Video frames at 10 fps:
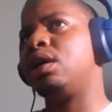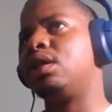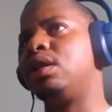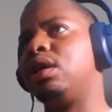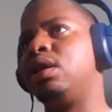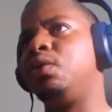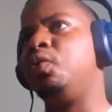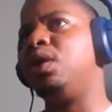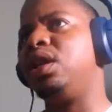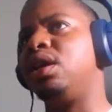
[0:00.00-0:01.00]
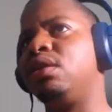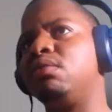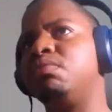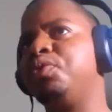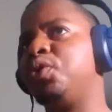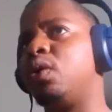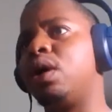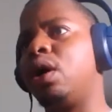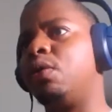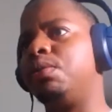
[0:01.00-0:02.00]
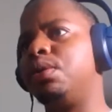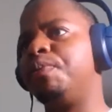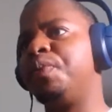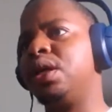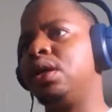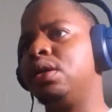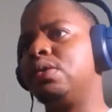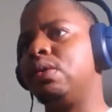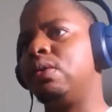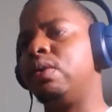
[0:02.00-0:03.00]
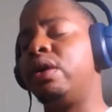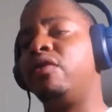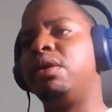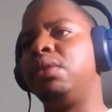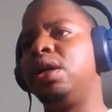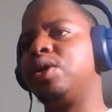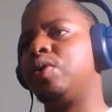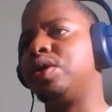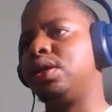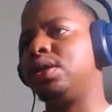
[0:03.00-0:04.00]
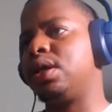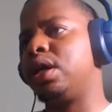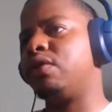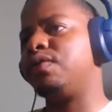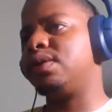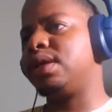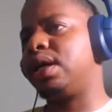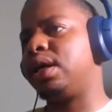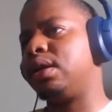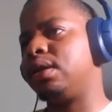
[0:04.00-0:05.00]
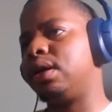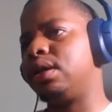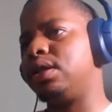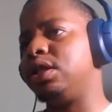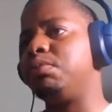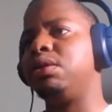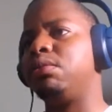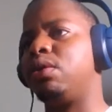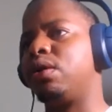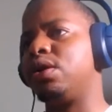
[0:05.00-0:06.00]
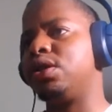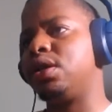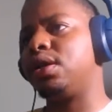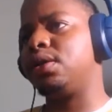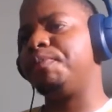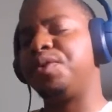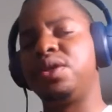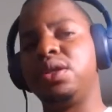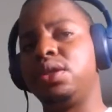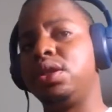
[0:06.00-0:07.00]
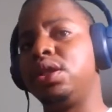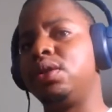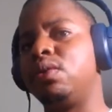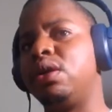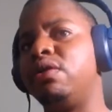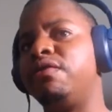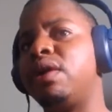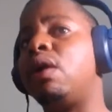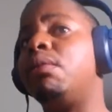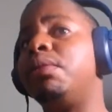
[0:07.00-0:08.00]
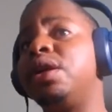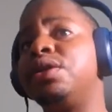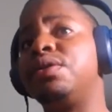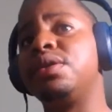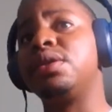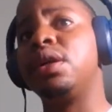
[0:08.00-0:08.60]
they willing to help. So one of my mentors, she's a head of design at GP Morgan Chase. She's one of our mentors